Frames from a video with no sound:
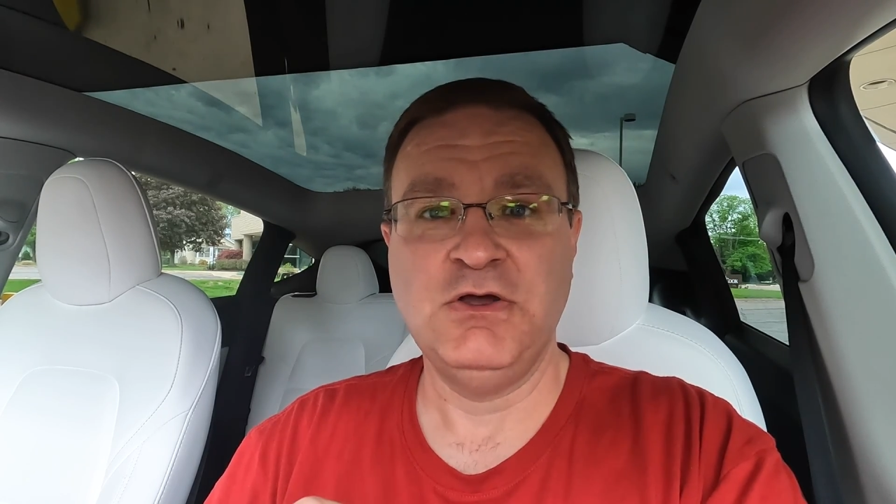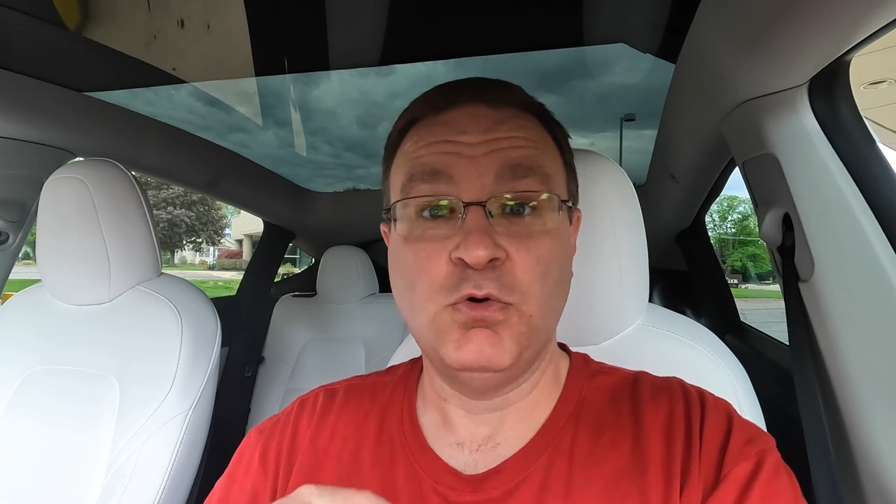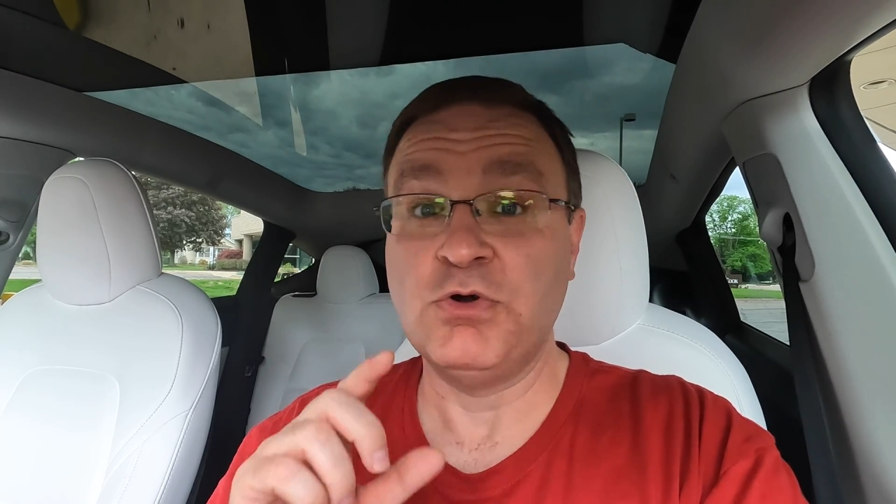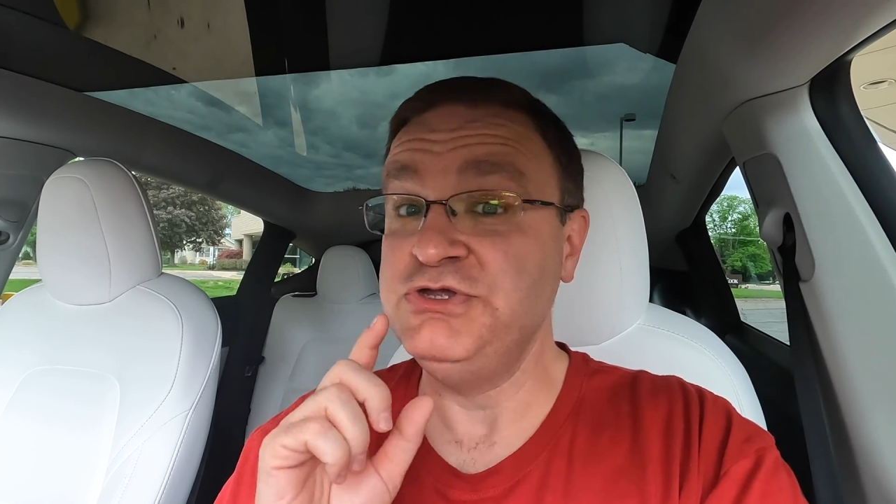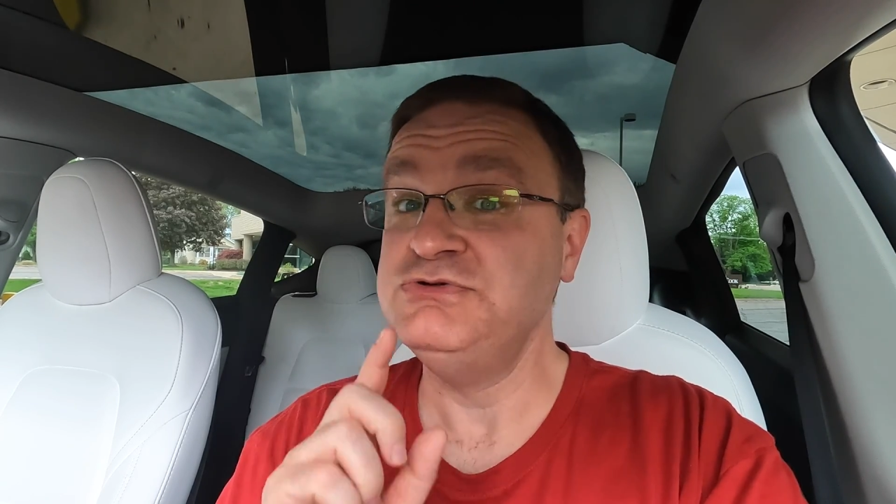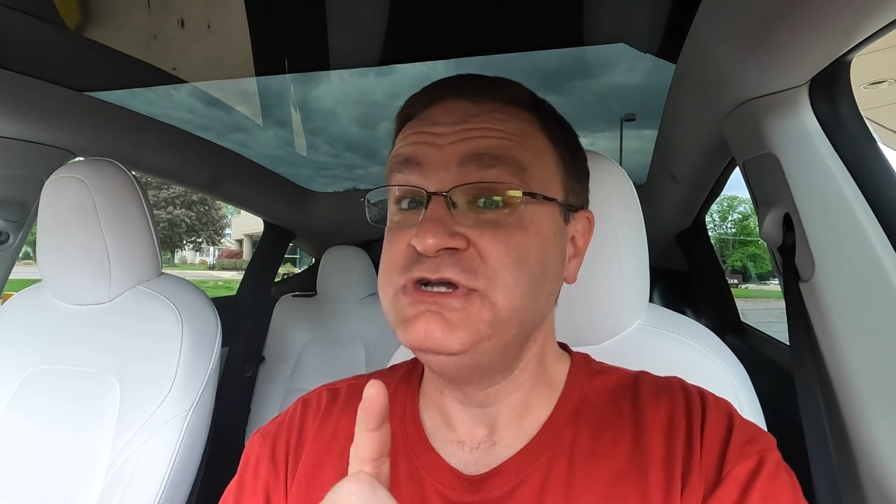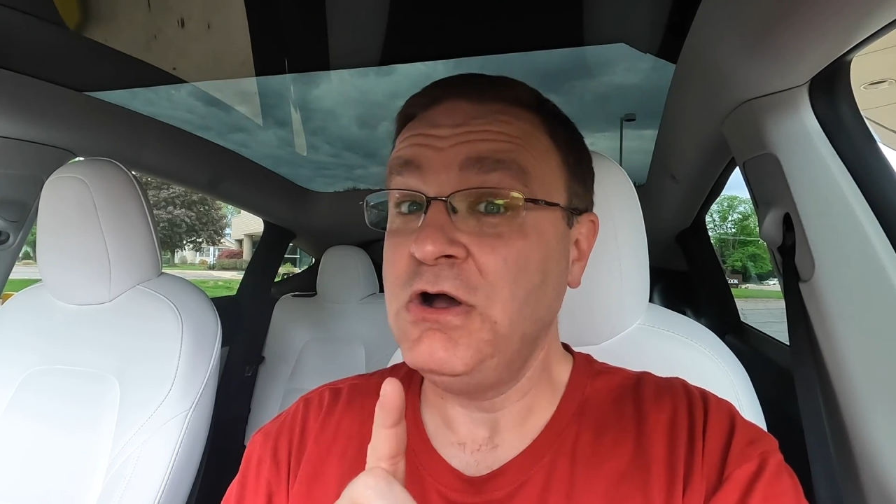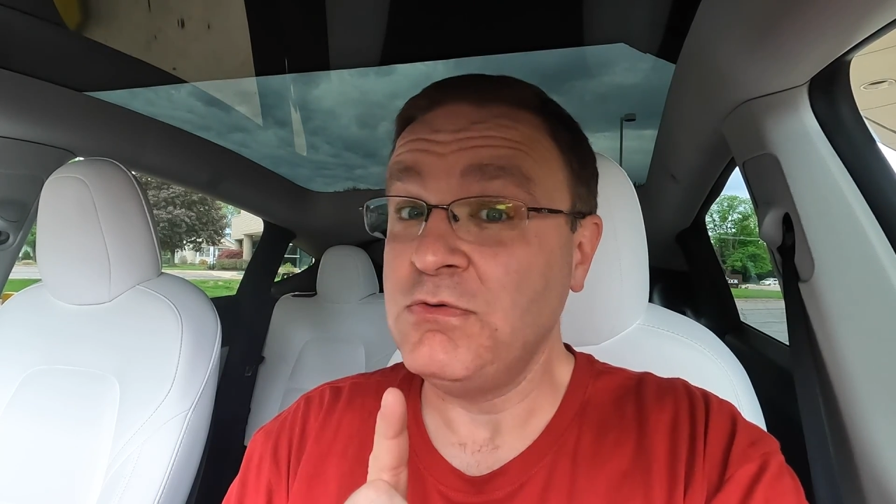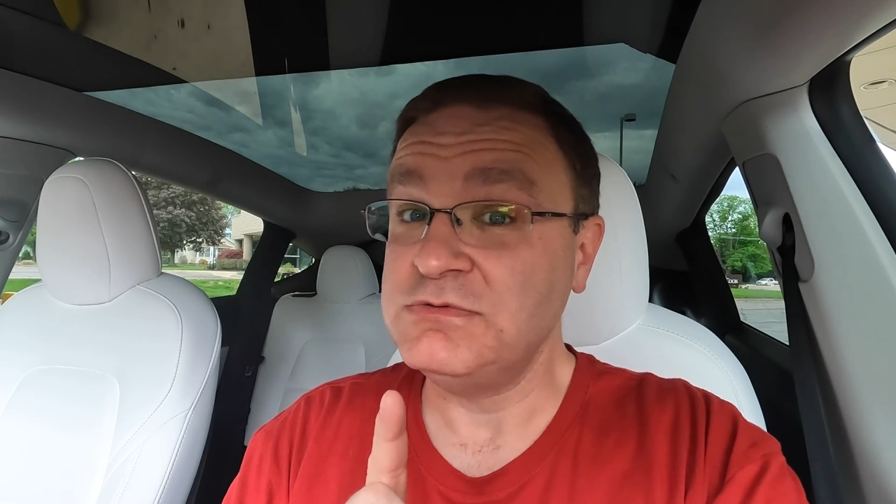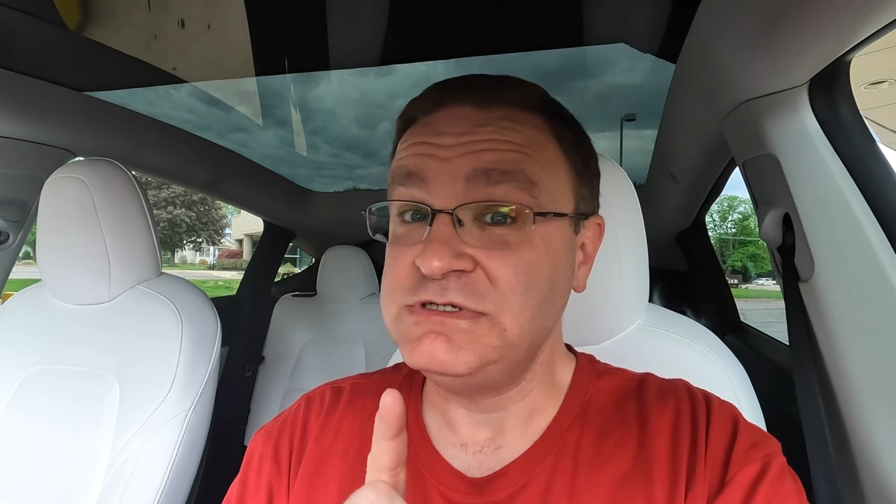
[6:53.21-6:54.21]
or you
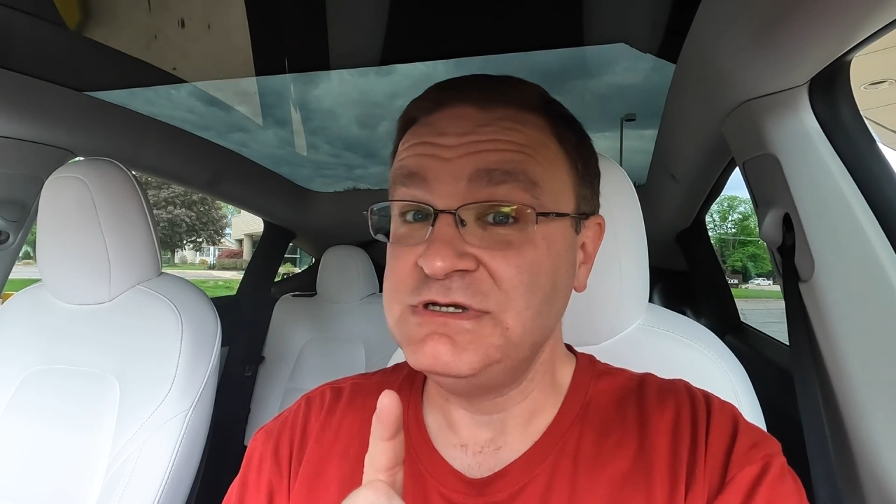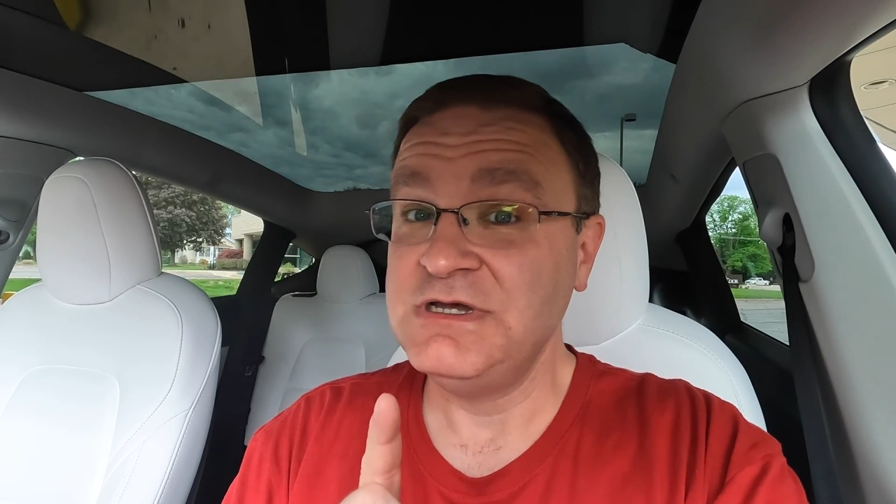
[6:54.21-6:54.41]
don't,